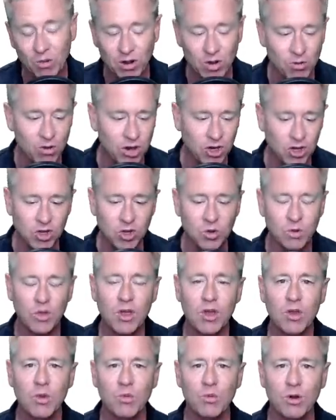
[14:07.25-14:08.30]
What do you want to do
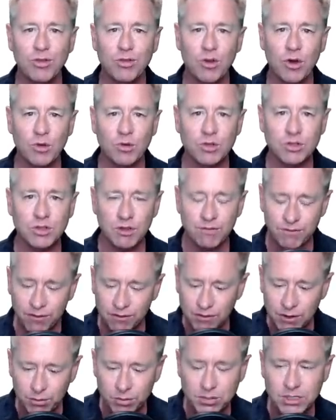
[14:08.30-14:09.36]
with those, the
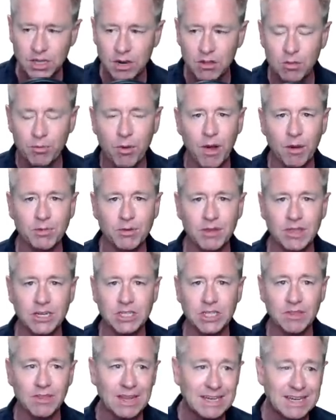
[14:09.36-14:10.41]
fifty percent of the
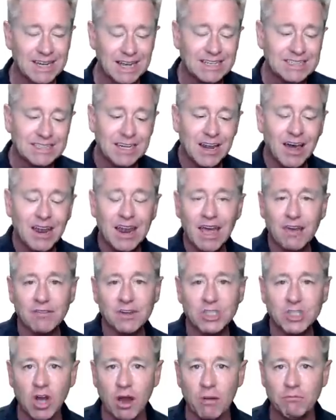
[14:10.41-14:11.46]
population that does not have
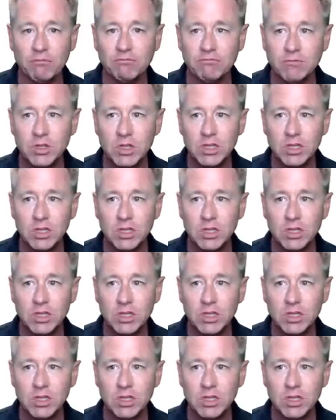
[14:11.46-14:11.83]
a job?